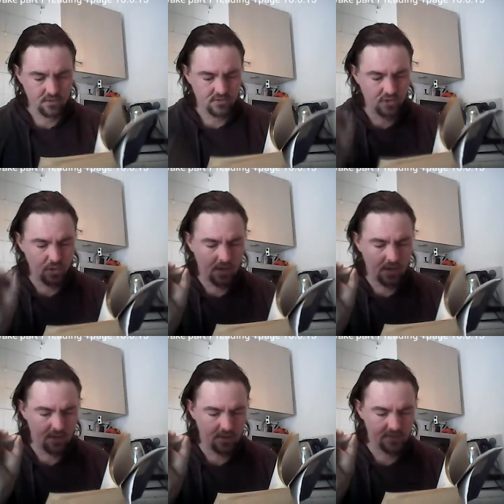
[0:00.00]
So
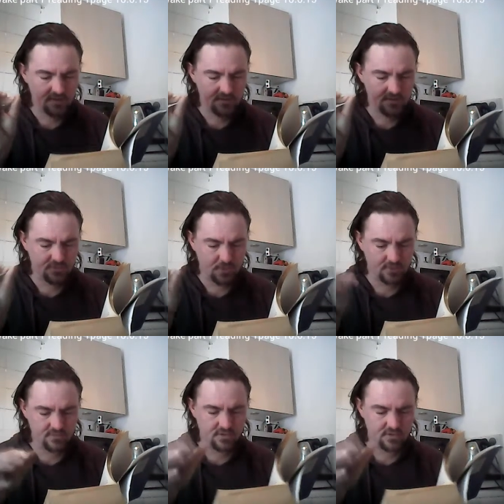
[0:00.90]
how Edler's
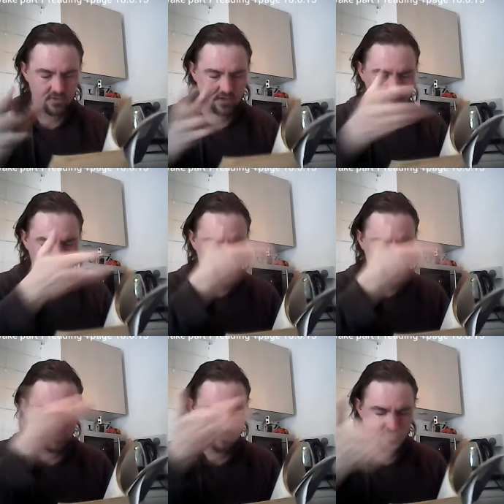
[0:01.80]
wind turning
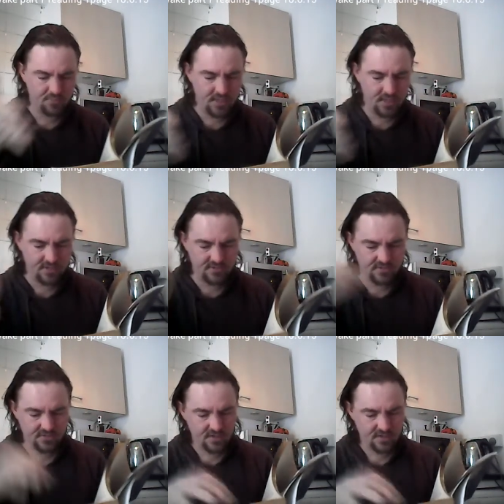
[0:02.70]
pages on pages,